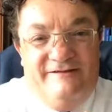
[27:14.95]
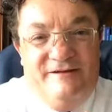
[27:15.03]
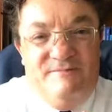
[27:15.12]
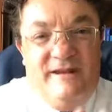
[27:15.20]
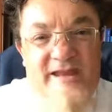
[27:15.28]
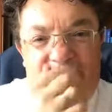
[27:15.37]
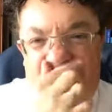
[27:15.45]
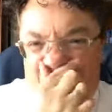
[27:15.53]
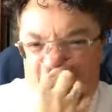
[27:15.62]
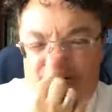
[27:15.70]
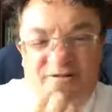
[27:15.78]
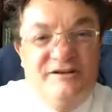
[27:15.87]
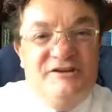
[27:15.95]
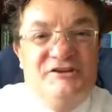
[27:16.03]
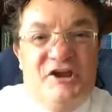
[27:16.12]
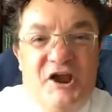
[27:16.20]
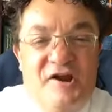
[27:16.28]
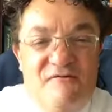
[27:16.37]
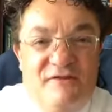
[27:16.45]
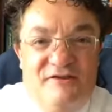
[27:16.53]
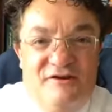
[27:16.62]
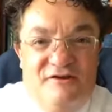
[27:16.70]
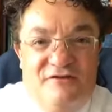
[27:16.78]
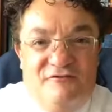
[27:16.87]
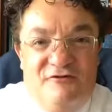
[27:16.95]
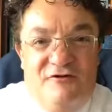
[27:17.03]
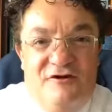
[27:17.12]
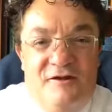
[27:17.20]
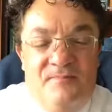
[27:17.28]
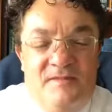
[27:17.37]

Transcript: to be able to share with you through